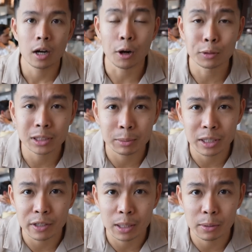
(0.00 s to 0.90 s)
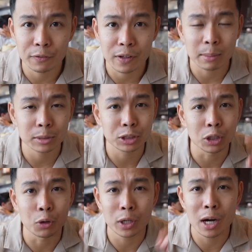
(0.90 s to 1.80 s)
Alright, what's up DVW fam?
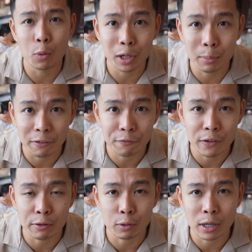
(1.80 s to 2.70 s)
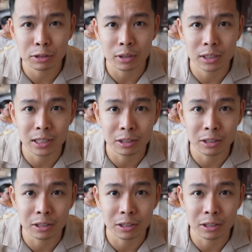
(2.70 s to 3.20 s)
So we're at one of my favorite restaurants now,